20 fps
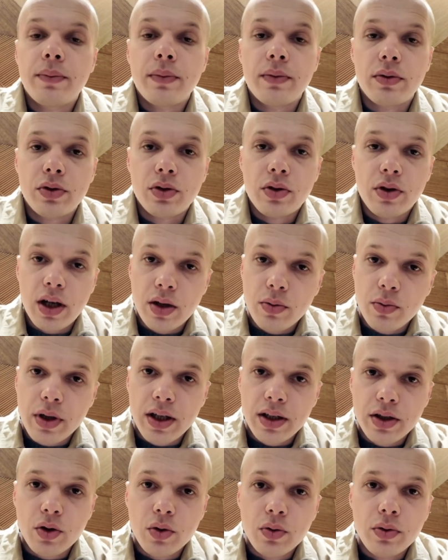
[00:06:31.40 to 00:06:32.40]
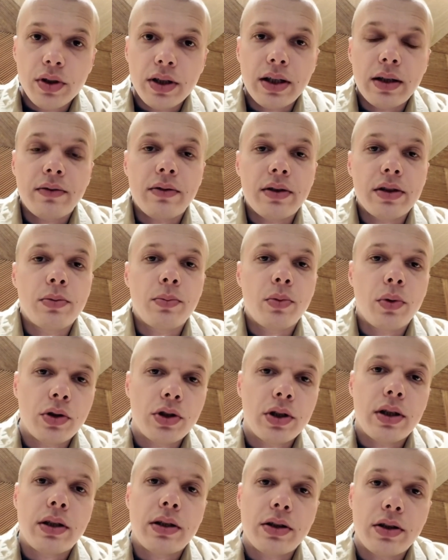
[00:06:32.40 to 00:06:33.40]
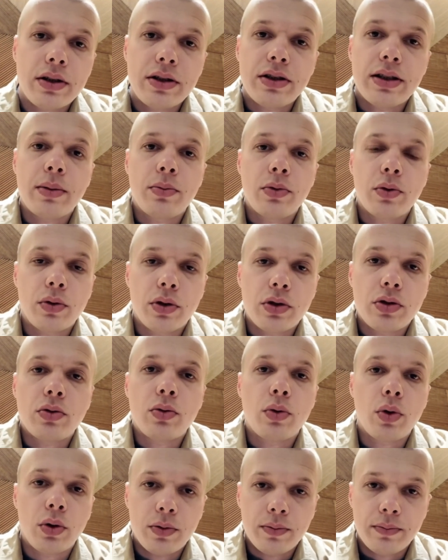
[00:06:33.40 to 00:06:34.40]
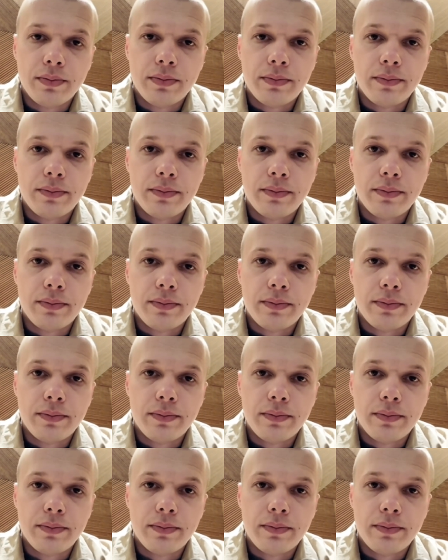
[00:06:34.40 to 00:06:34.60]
Should I wait only if this project is conceptually strong?